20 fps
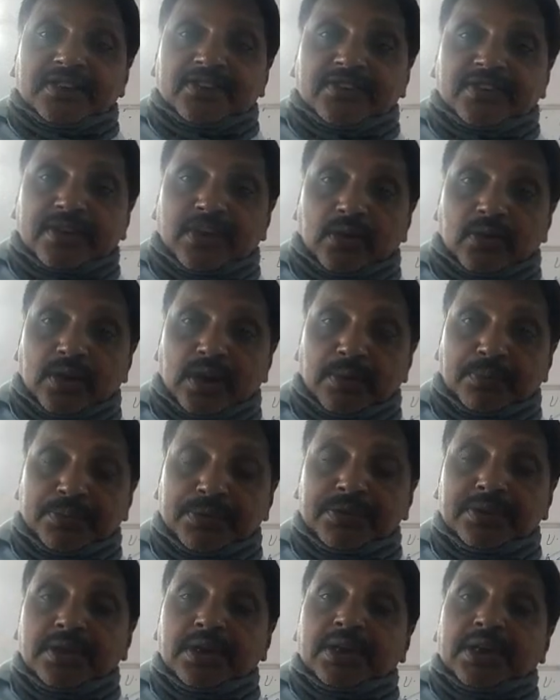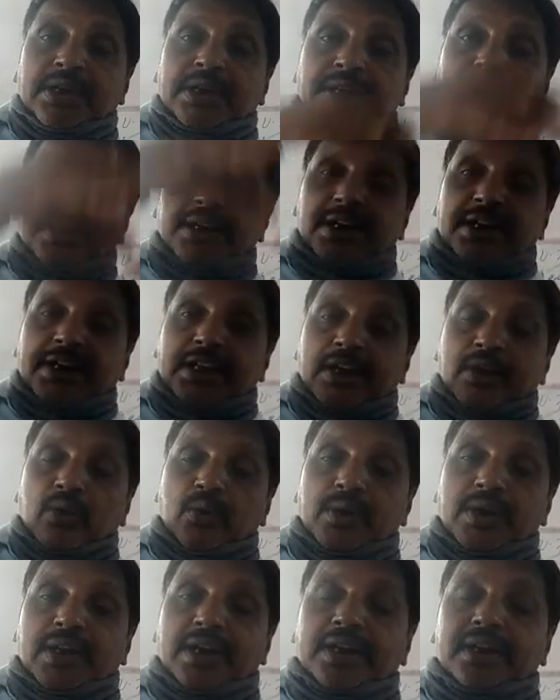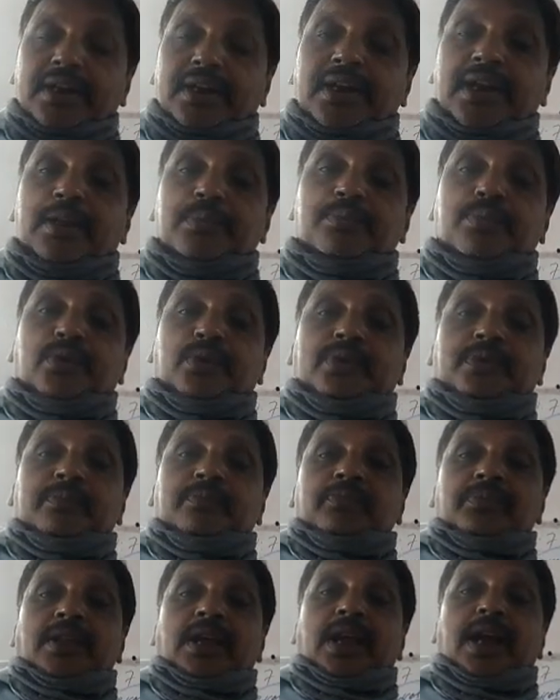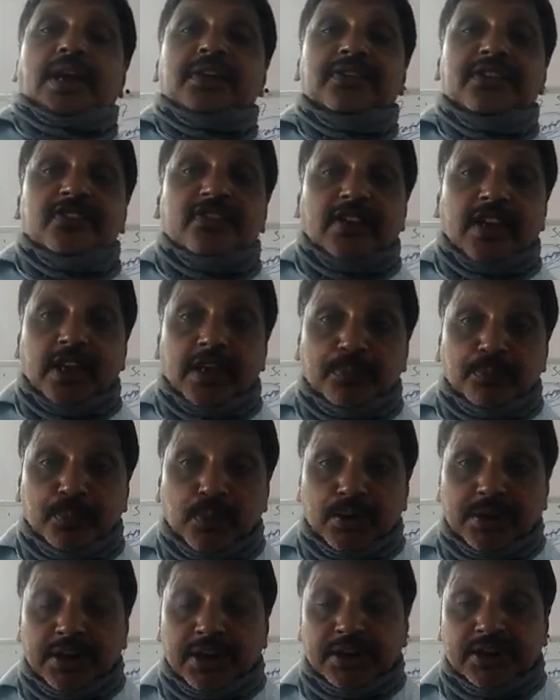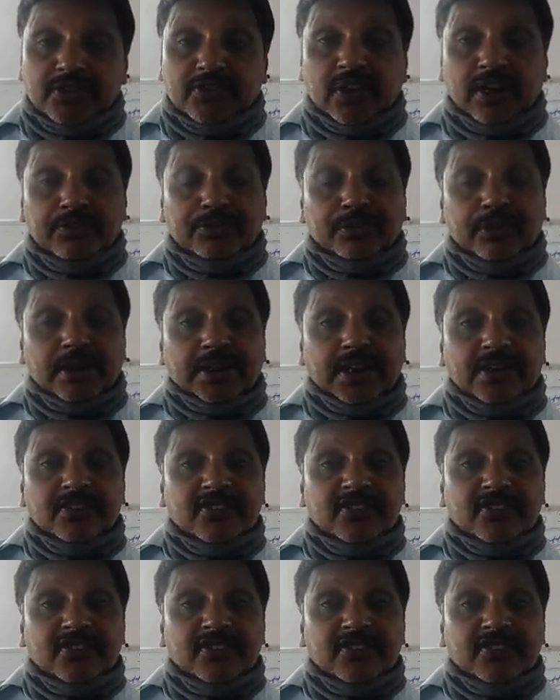gets developed in and around an airport. And this airport itself will